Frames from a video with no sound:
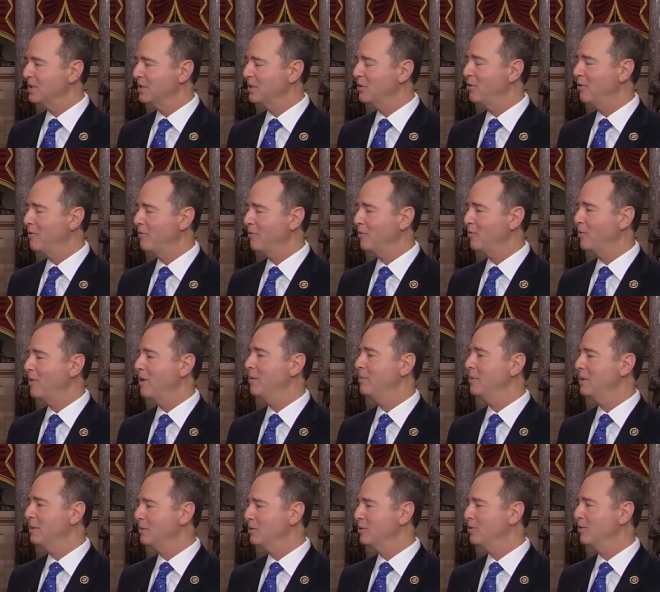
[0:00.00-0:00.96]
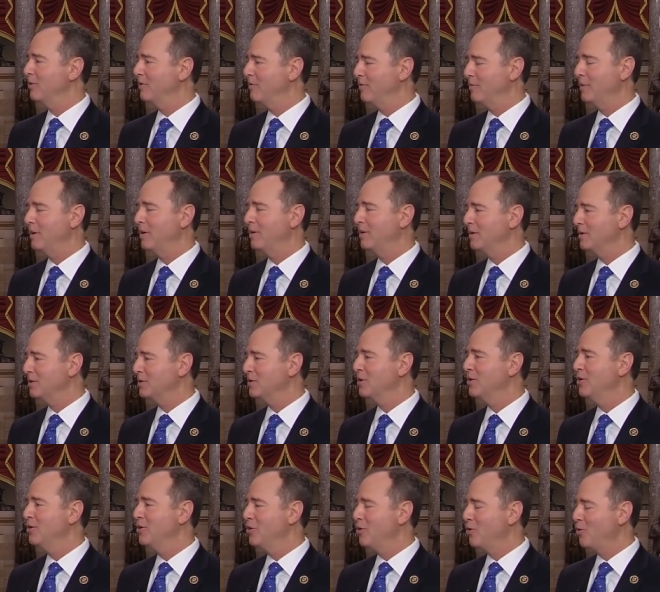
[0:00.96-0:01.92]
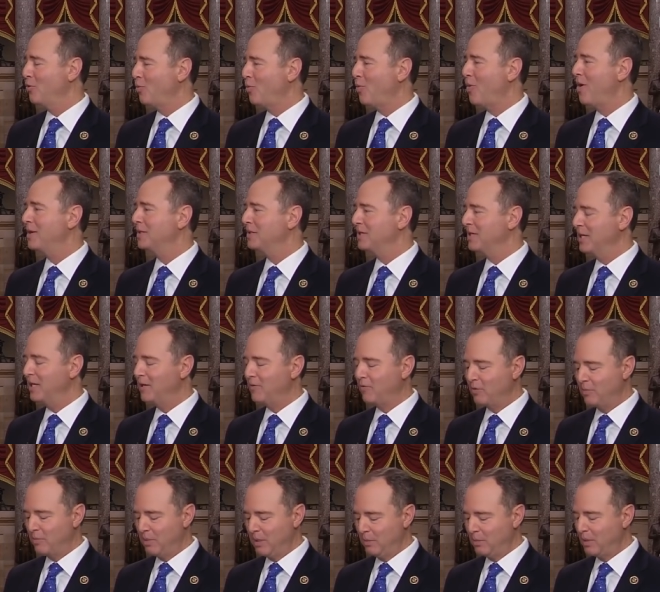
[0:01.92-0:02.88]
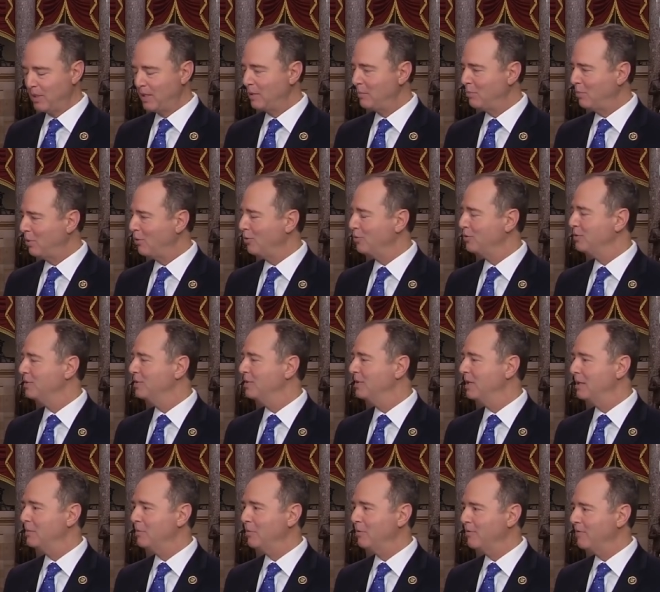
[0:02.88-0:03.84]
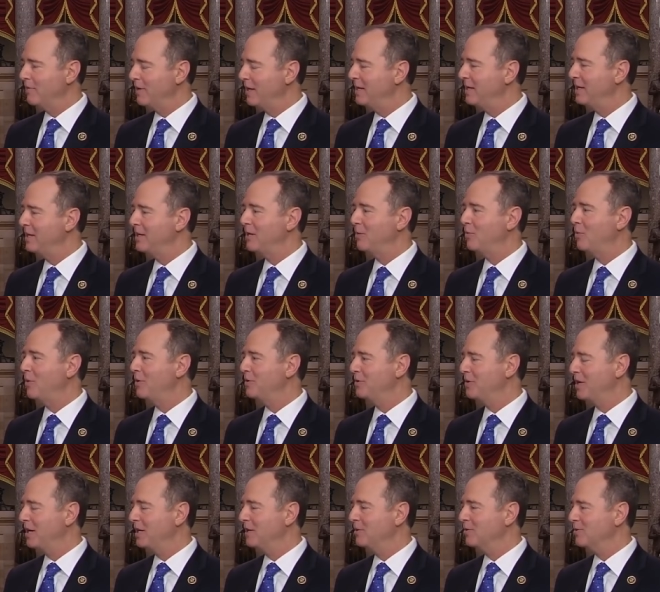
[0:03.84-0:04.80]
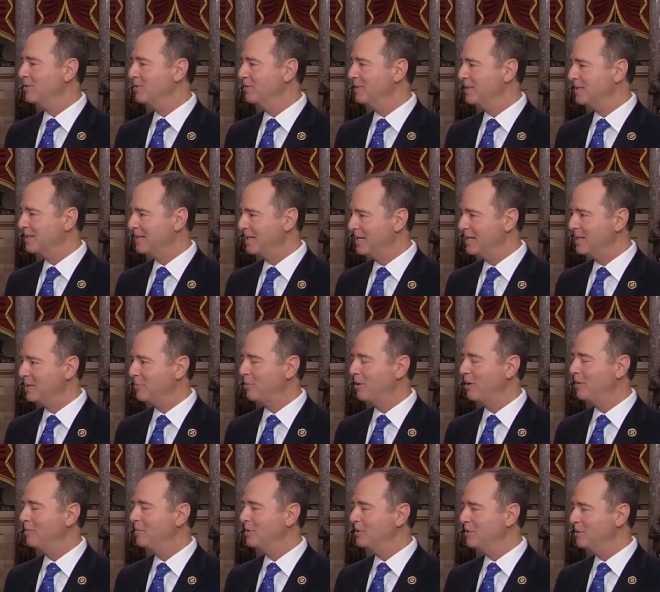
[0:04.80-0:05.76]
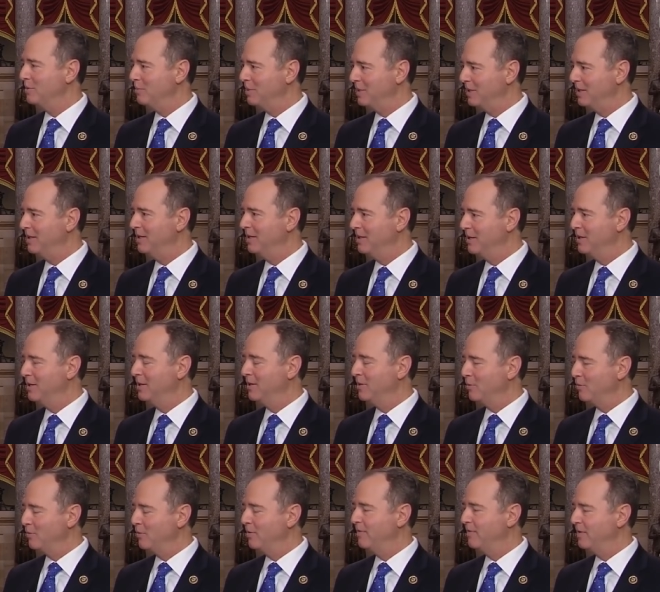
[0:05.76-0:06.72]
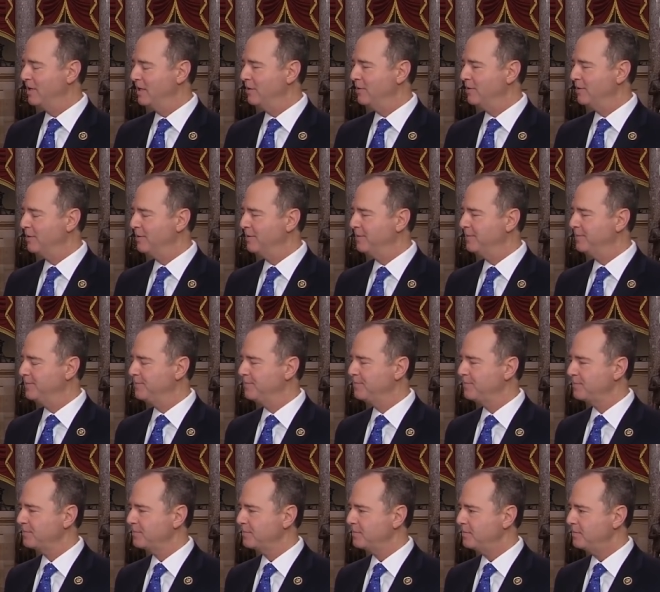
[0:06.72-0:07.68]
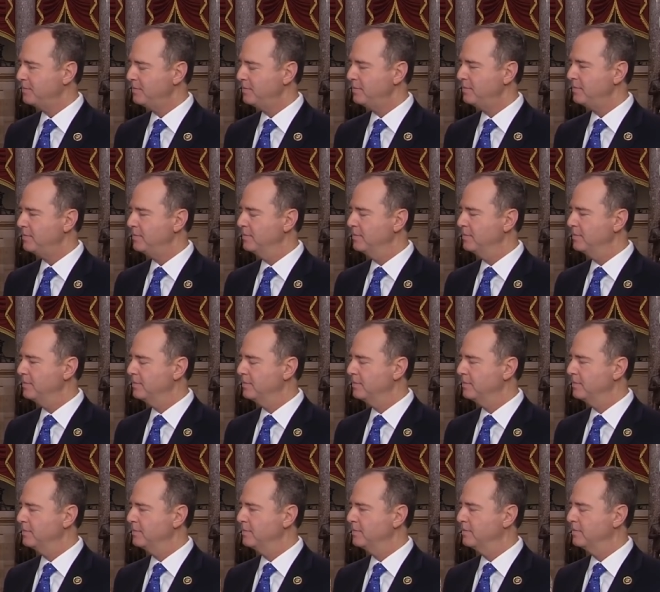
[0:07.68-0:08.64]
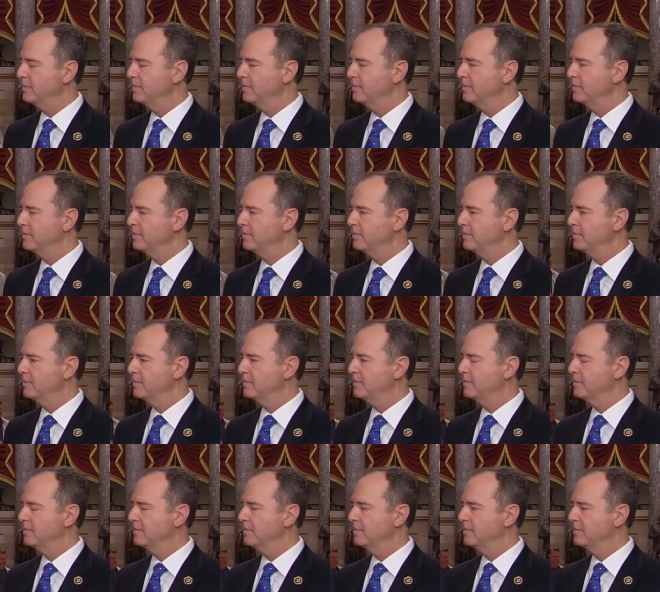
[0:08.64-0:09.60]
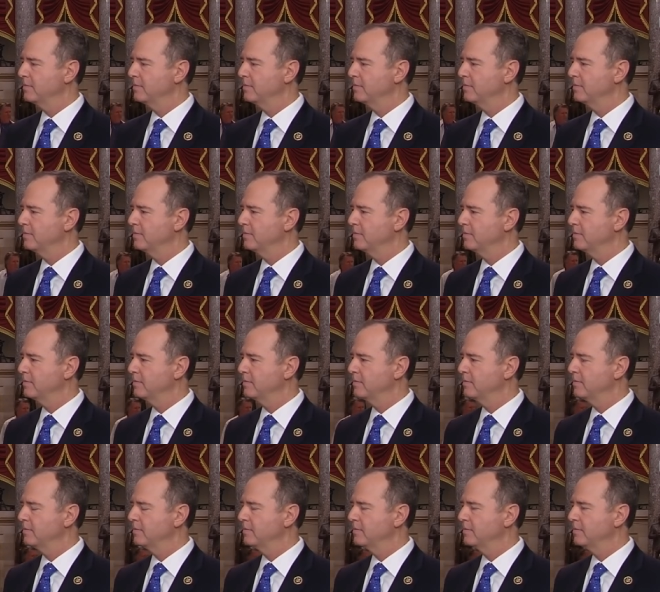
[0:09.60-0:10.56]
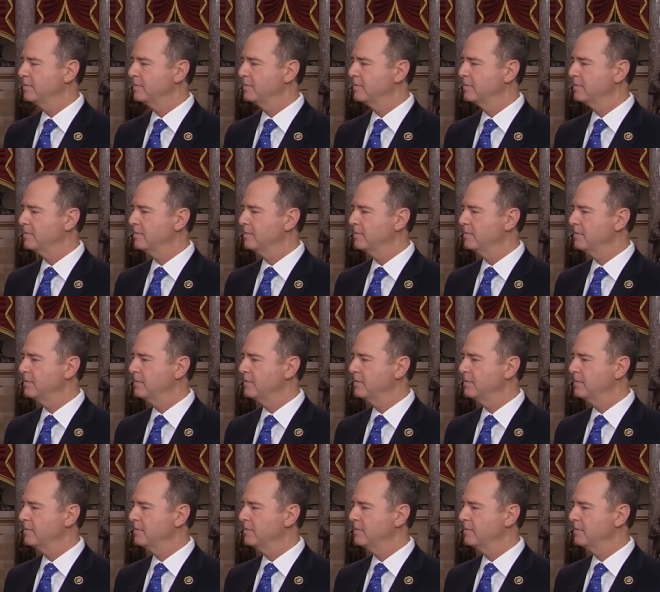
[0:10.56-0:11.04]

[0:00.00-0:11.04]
The overwhelming majority of Americans want to hear from people like Bolton and Mulvaney. They want documents from the State Department to be revealed. And are holding the articles a potential point of leverage for you?